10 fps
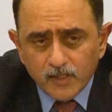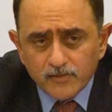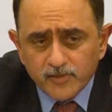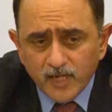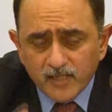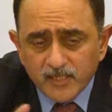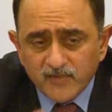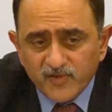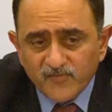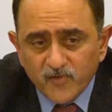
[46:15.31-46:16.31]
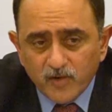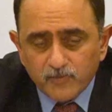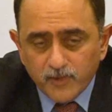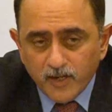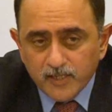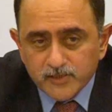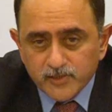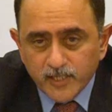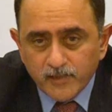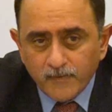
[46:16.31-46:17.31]
Three, I think we have got products
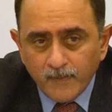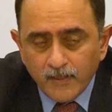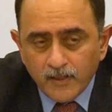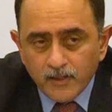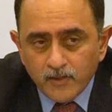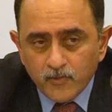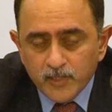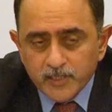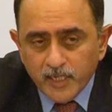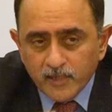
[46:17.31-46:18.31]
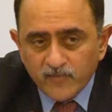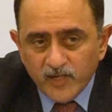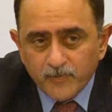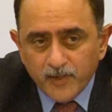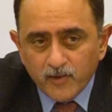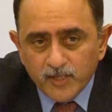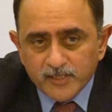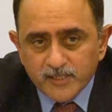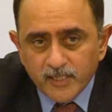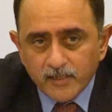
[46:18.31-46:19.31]
today which I can very proudly
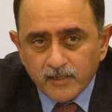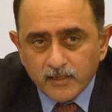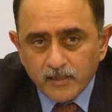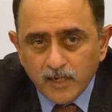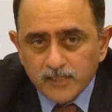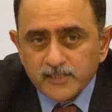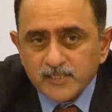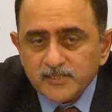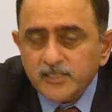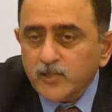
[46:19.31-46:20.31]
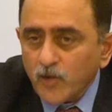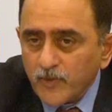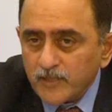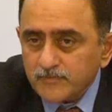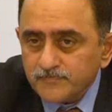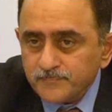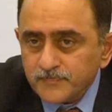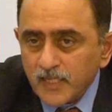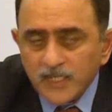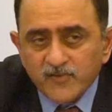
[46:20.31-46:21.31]
say others are still copying.
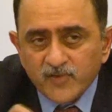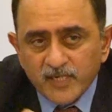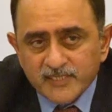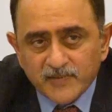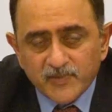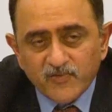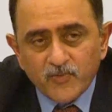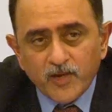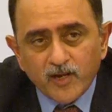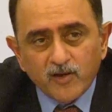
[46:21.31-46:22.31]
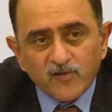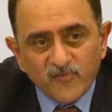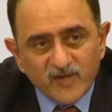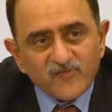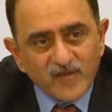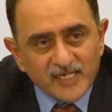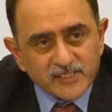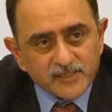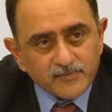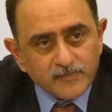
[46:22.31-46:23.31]
I'll give you an example of a product called Fed Flash.